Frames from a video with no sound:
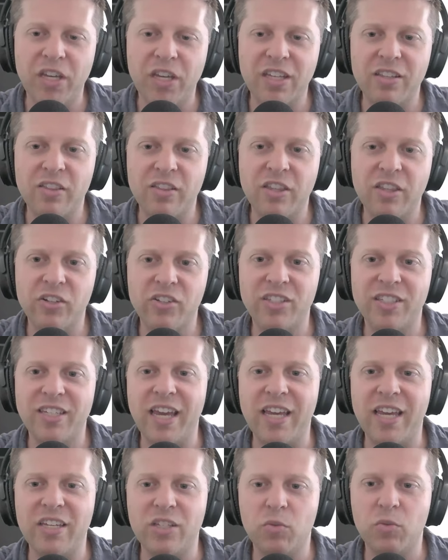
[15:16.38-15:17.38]
there's
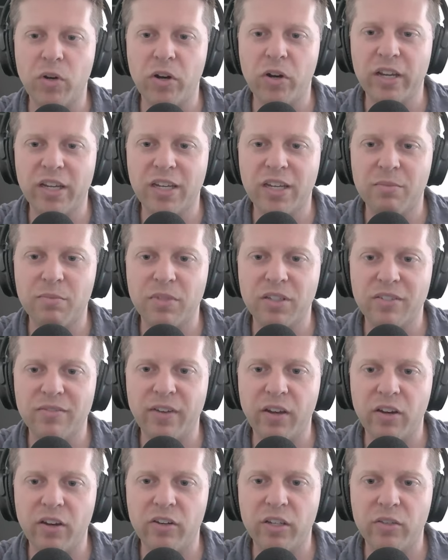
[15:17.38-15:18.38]
days where it can be
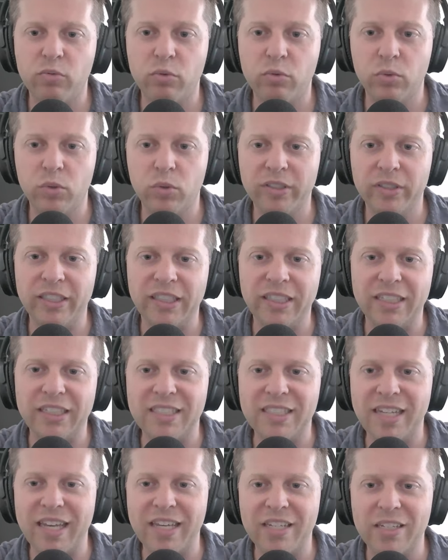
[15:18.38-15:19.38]
very rewarding
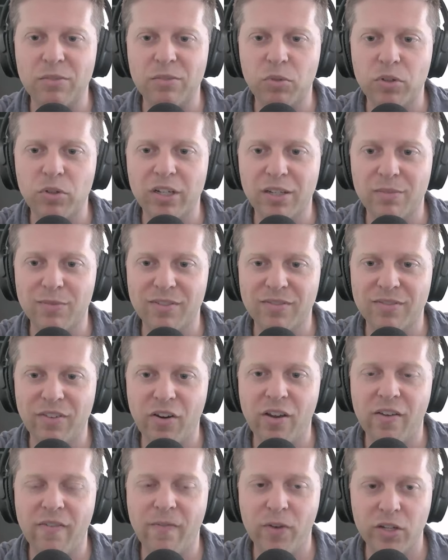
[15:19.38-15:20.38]
and days where it can be
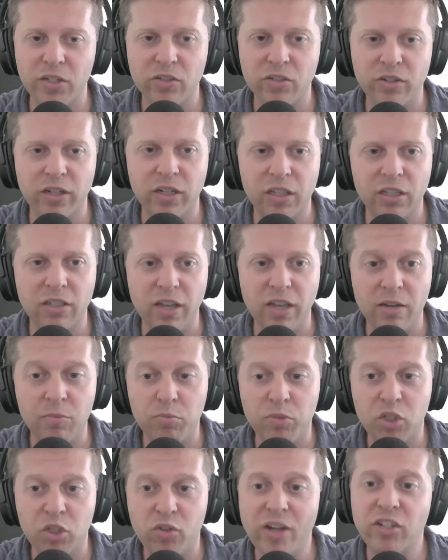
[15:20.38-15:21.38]
very frustrating, and
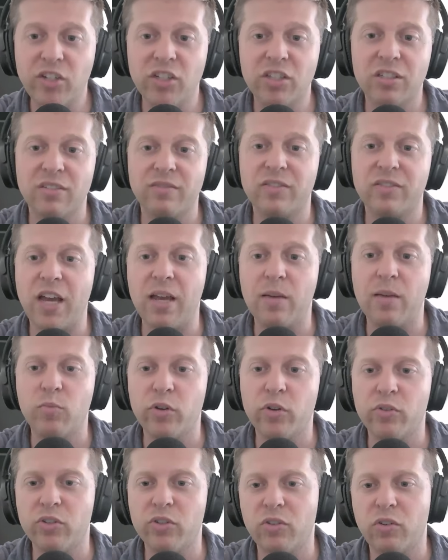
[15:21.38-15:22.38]
stretches of time where
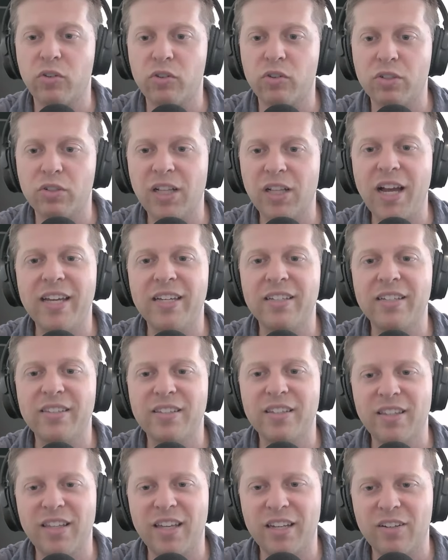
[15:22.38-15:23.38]
there's no new
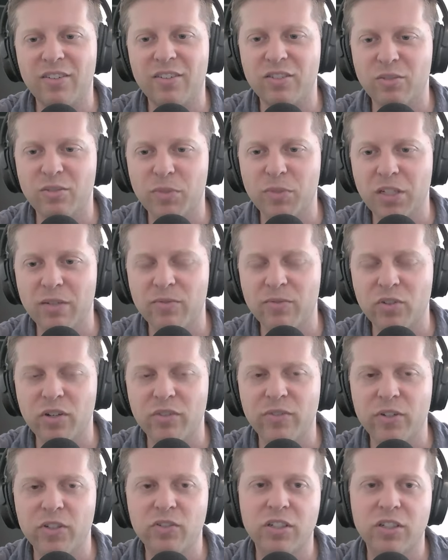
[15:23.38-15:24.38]
clients, and that also becomes very
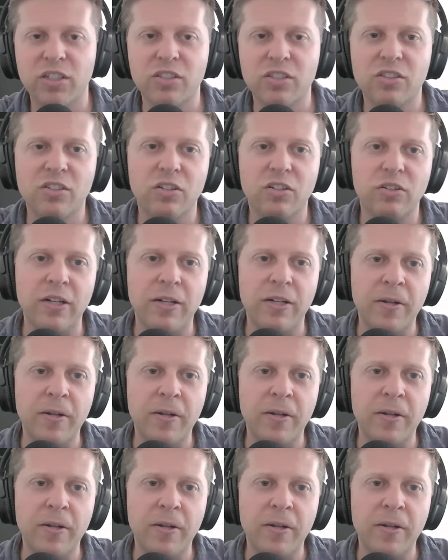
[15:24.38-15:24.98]
frustrating. And so,